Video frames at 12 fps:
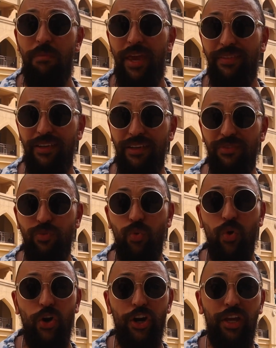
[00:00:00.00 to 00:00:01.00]
maintenance
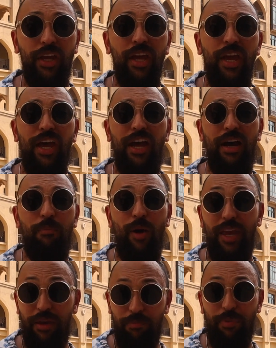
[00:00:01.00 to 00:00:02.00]
work
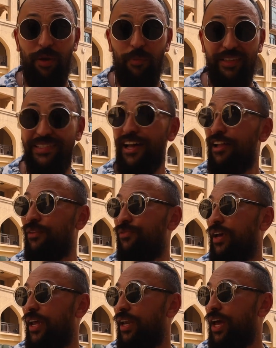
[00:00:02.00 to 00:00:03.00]
by
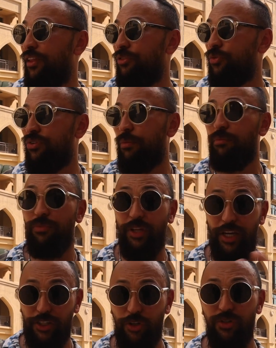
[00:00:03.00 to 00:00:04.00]
myself, and do some
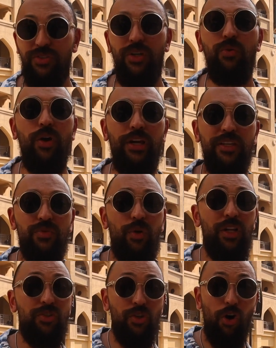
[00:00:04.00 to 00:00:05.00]
diagnostic work as
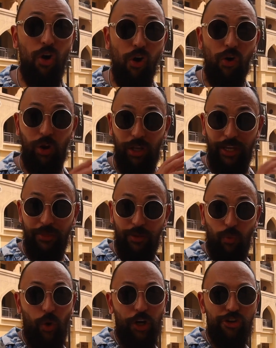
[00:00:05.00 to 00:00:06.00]
well. So all in
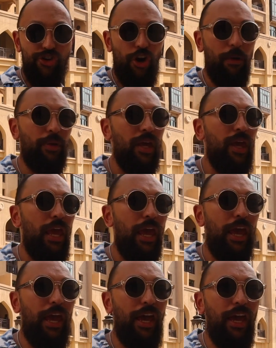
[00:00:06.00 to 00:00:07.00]
the workshop.
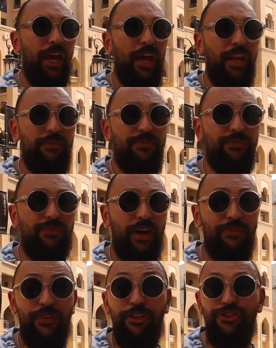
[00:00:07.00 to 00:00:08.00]
And
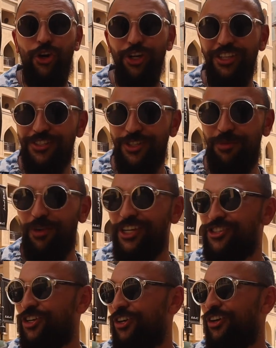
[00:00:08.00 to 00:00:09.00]
I've enjoyed it so
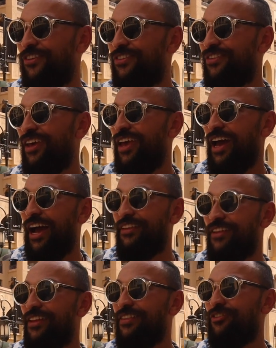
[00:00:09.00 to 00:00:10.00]
much because I
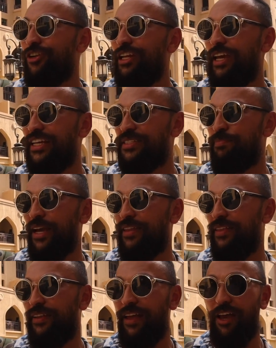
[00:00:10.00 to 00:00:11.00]
didn't really
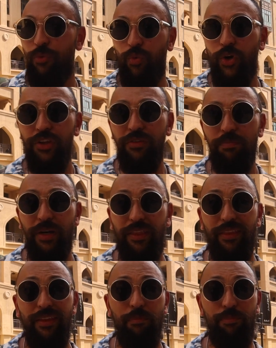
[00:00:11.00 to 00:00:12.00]
expect that I would, but
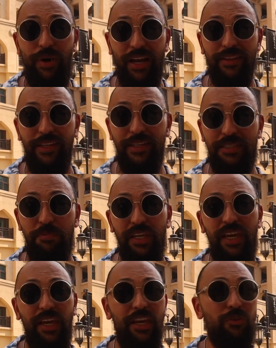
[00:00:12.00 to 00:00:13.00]
practically
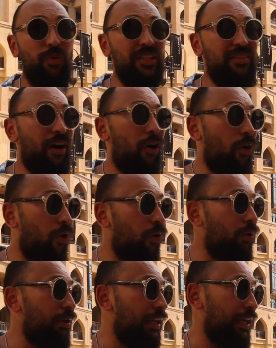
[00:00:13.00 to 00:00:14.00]
speaking, it was the
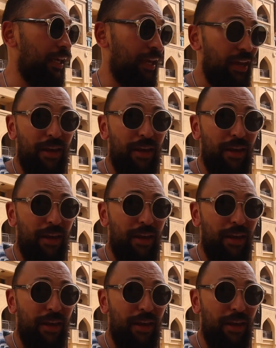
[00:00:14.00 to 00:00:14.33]
only